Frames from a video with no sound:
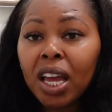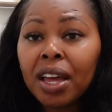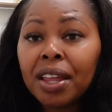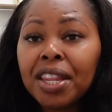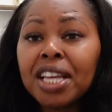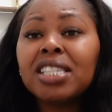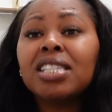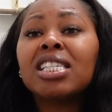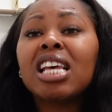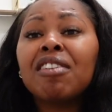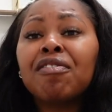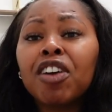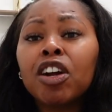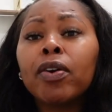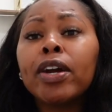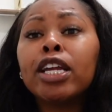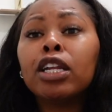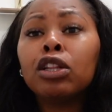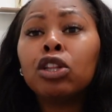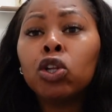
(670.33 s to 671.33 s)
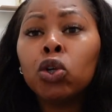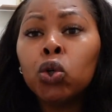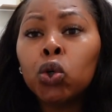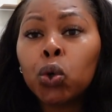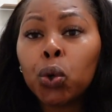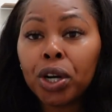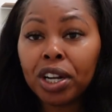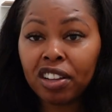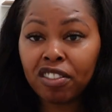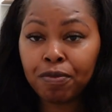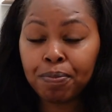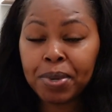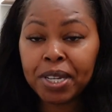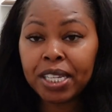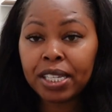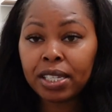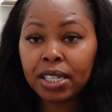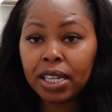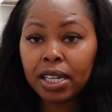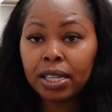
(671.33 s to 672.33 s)
This is a very lucrative
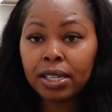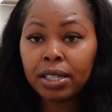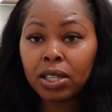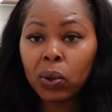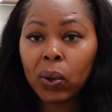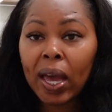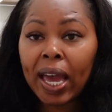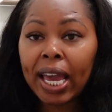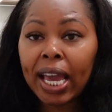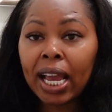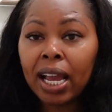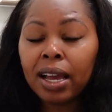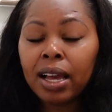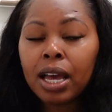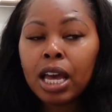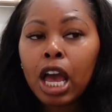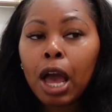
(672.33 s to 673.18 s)
business, okay?